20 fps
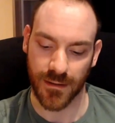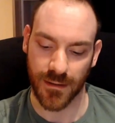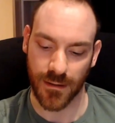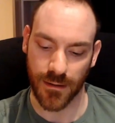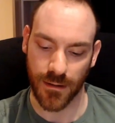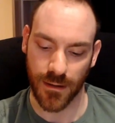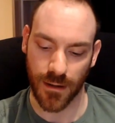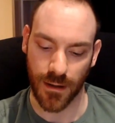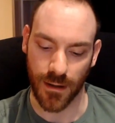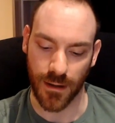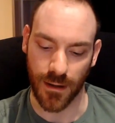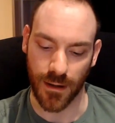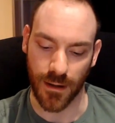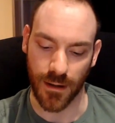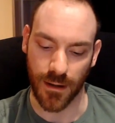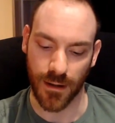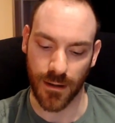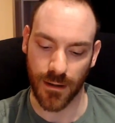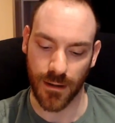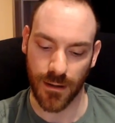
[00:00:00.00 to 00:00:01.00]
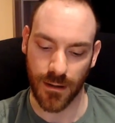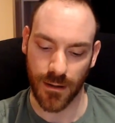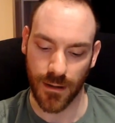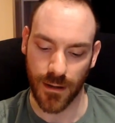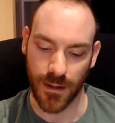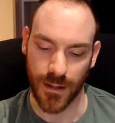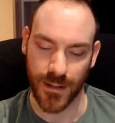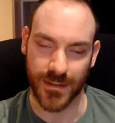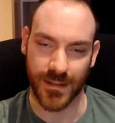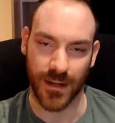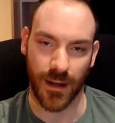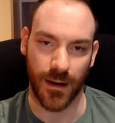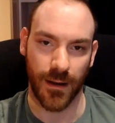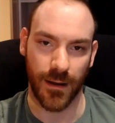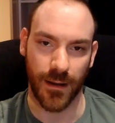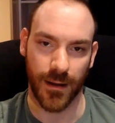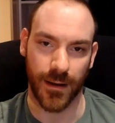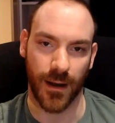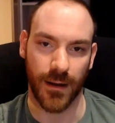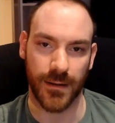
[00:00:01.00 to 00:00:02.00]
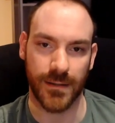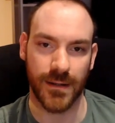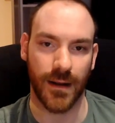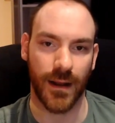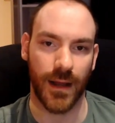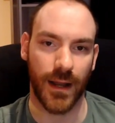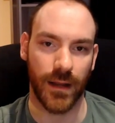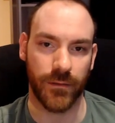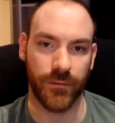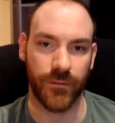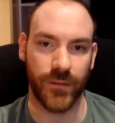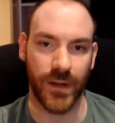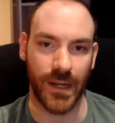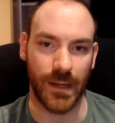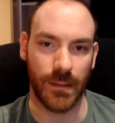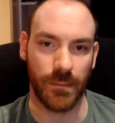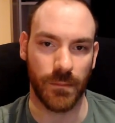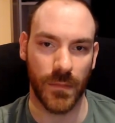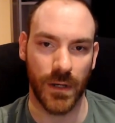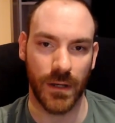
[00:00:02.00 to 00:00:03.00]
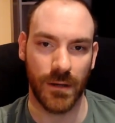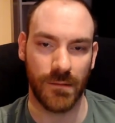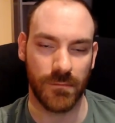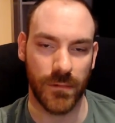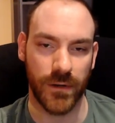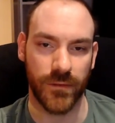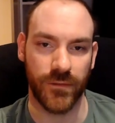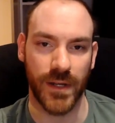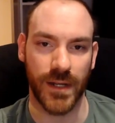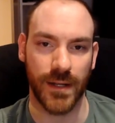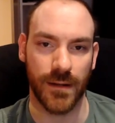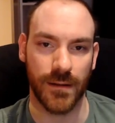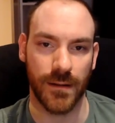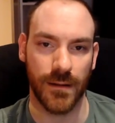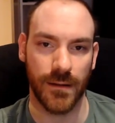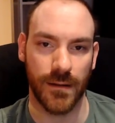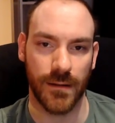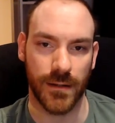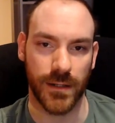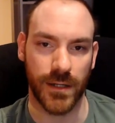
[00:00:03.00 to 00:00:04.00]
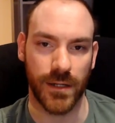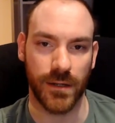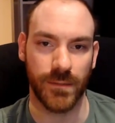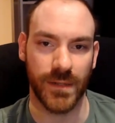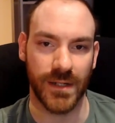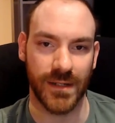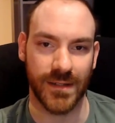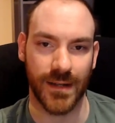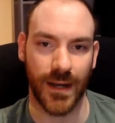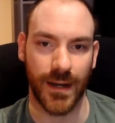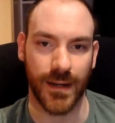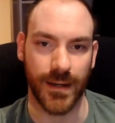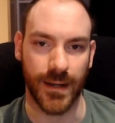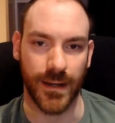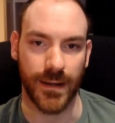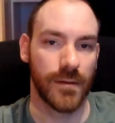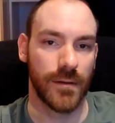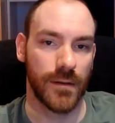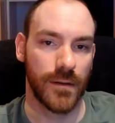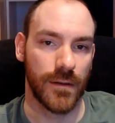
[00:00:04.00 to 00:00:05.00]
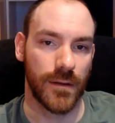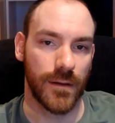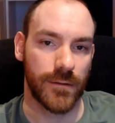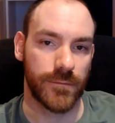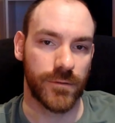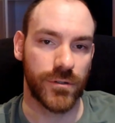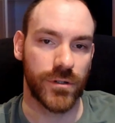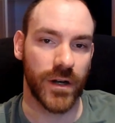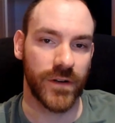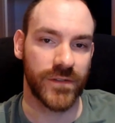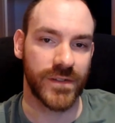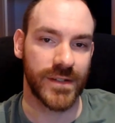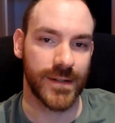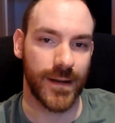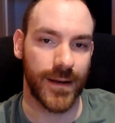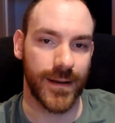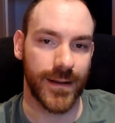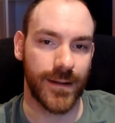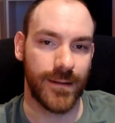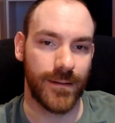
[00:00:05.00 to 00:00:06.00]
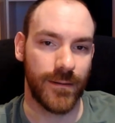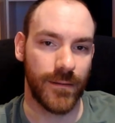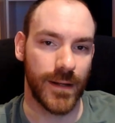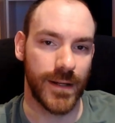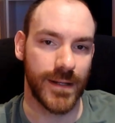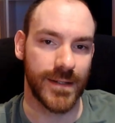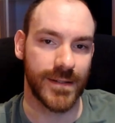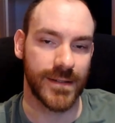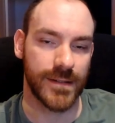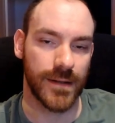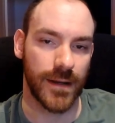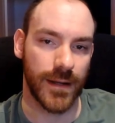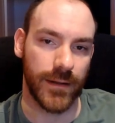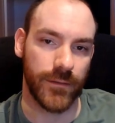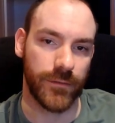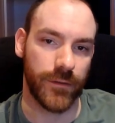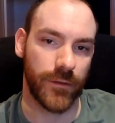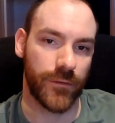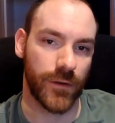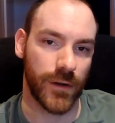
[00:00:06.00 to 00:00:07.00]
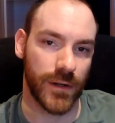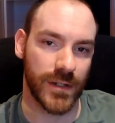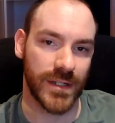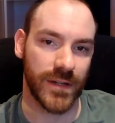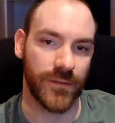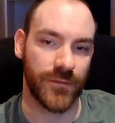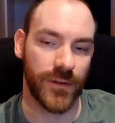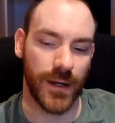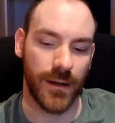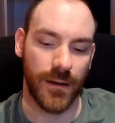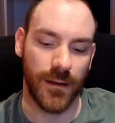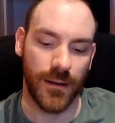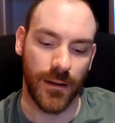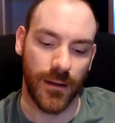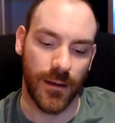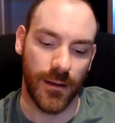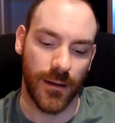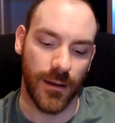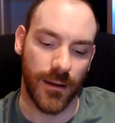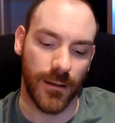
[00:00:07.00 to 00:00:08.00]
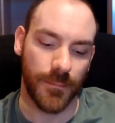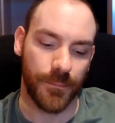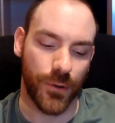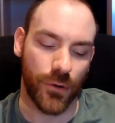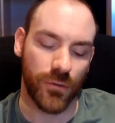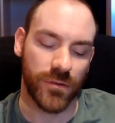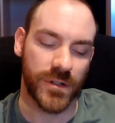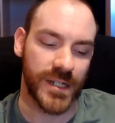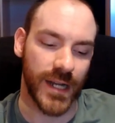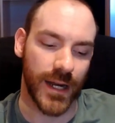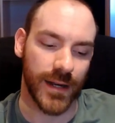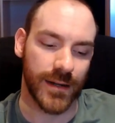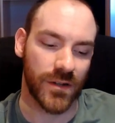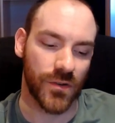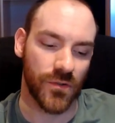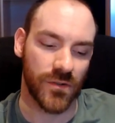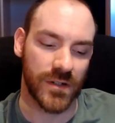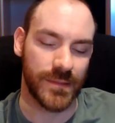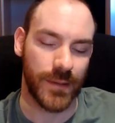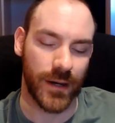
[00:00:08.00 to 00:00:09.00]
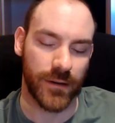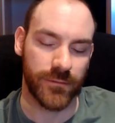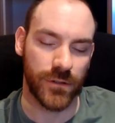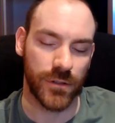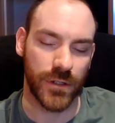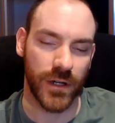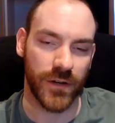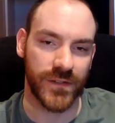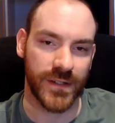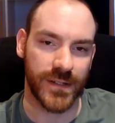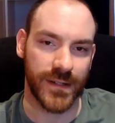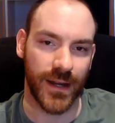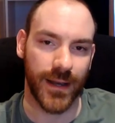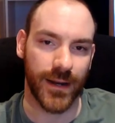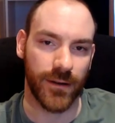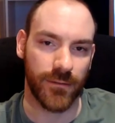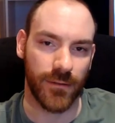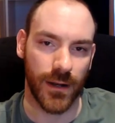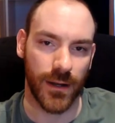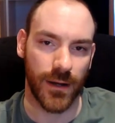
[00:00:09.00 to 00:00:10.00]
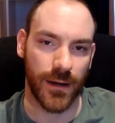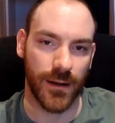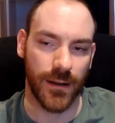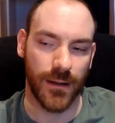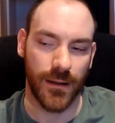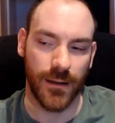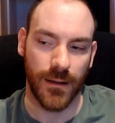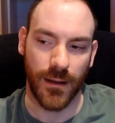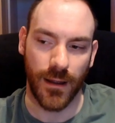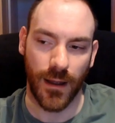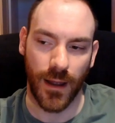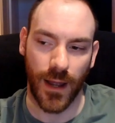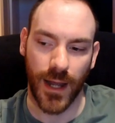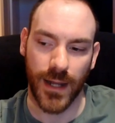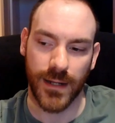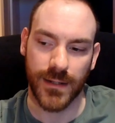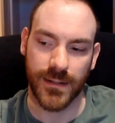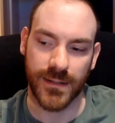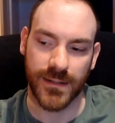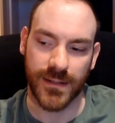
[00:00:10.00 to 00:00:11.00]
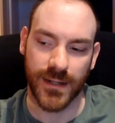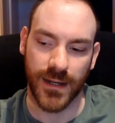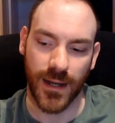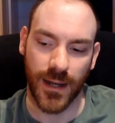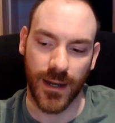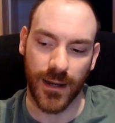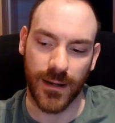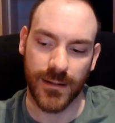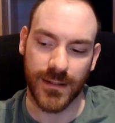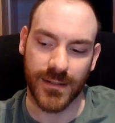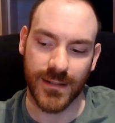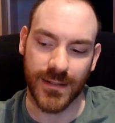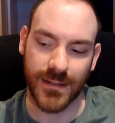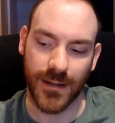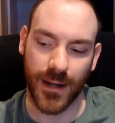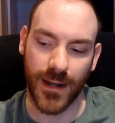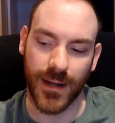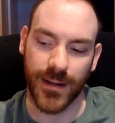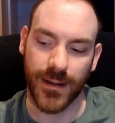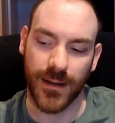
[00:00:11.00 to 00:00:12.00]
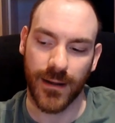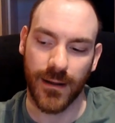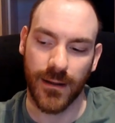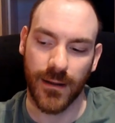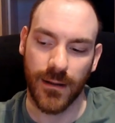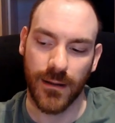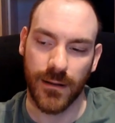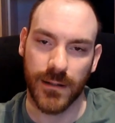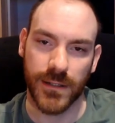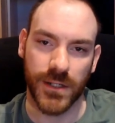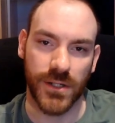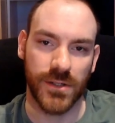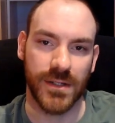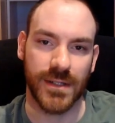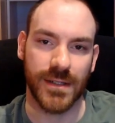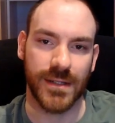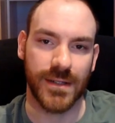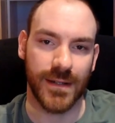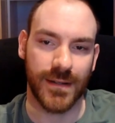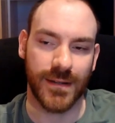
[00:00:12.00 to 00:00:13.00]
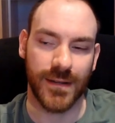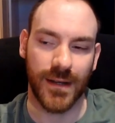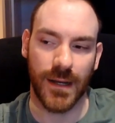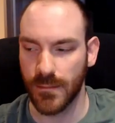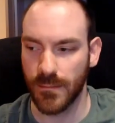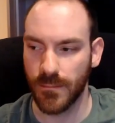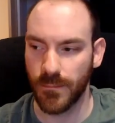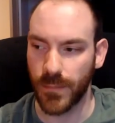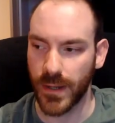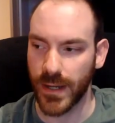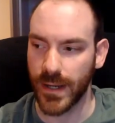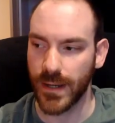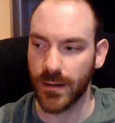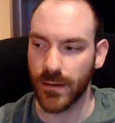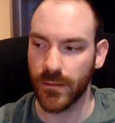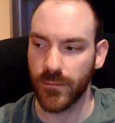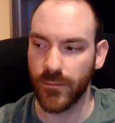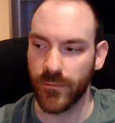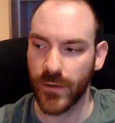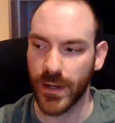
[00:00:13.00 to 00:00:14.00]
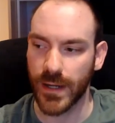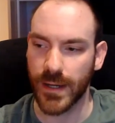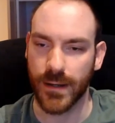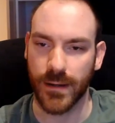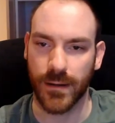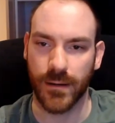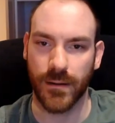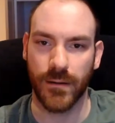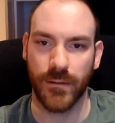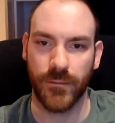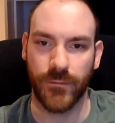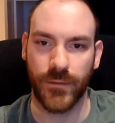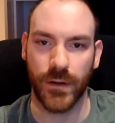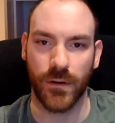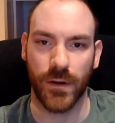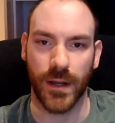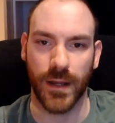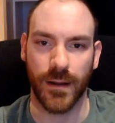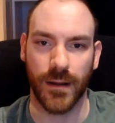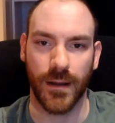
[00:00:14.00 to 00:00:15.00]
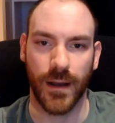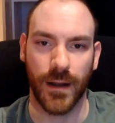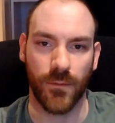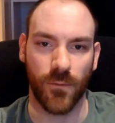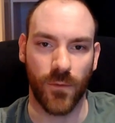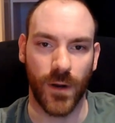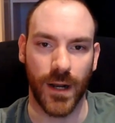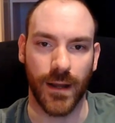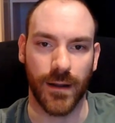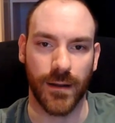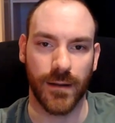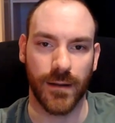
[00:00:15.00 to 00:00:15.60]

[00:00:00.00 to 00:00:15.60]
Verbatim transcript: Uh, it's an underlying theme within the human psyche. Rudolf Steiner is another philosopher. Paul Chek talks about Rudolf Steiner a lot, and uh, Steiner uses the terms being, thinking, feeling, and willing.